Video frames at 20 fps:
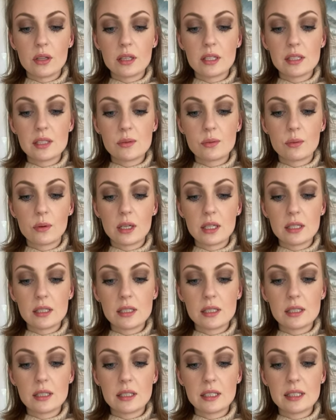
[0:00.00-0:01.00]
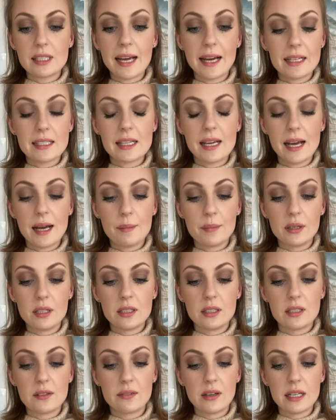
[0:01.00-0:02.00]
this was this had to happen
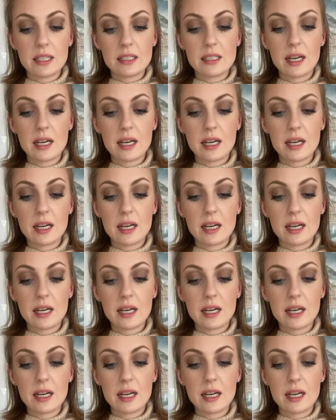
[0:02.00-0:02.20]
in divine